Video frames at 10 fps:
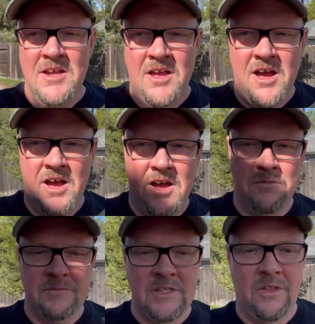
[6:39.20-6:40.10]

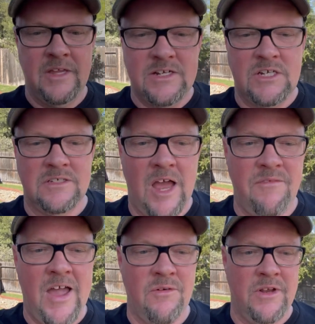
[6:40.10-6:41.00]
Um, the only issues I've
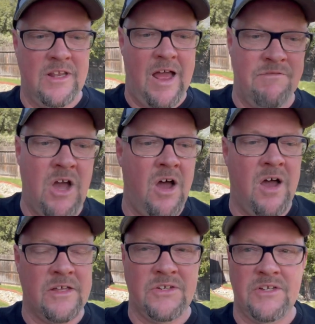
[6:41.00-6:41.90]
had with it, I've
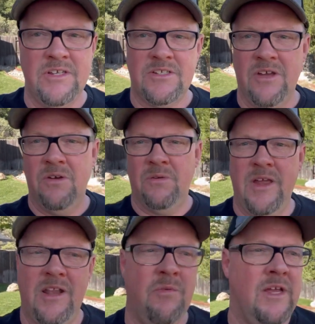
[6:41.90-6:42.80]
caused. So
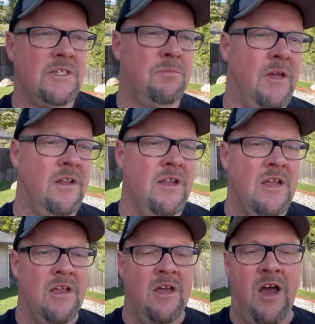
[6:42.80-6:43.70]
anyways, but
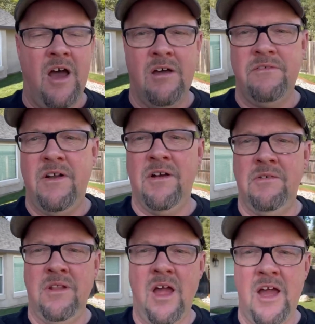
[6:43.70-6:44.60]
uh, very
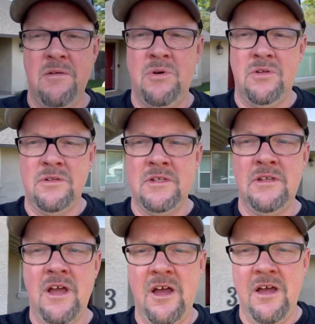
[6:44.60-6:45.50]
reliable
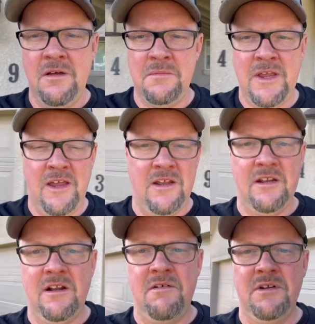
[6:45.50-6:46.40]
um, and
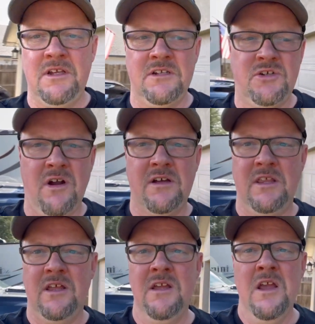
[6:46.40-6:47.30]
a really good truck.
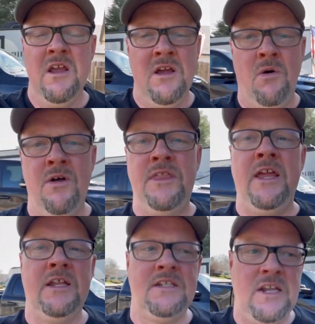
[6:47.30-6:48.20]
The one
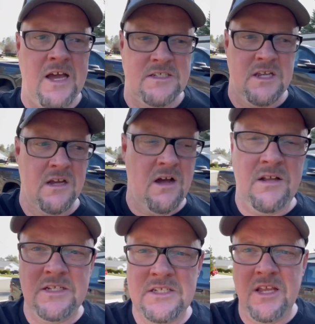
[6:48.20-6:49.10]
thing it does suck
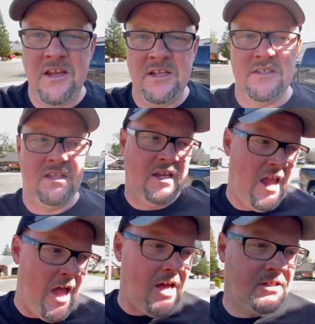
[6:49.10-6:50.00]
on this thing is the
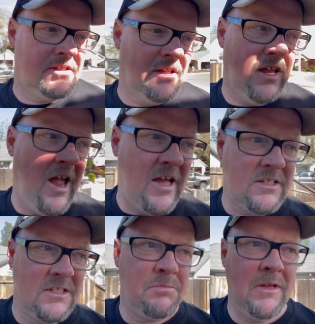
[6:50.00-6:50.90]
gas. The gas
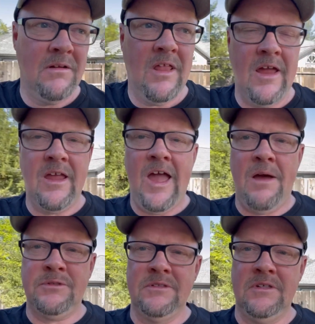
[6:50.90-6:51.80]
has been like
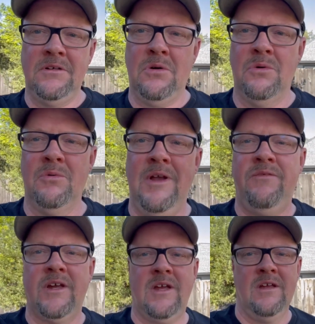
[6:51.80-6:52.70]
absolutely
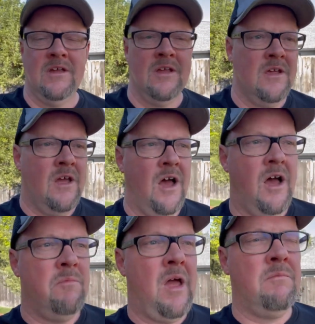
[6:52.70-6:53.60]
horrific.
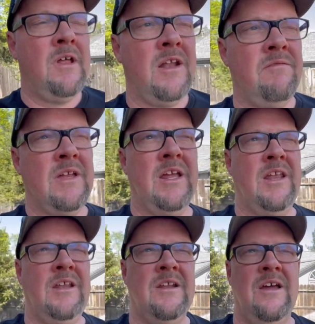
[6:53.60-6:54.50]
Um, I'm not even
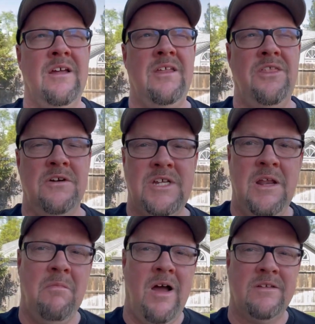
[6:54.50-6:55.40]
getting uh, 13
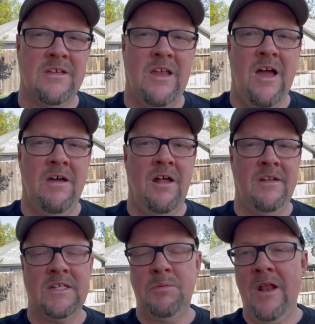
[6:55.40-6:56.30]
miles a gallon on
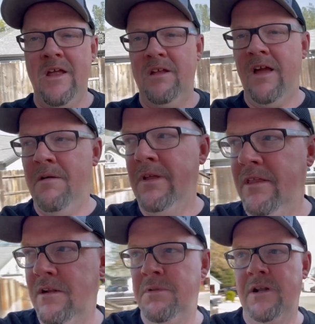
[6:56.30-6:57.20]
this, but I, am a
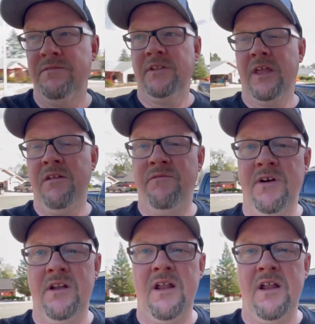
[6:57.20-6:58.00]
little bit of a lead foot.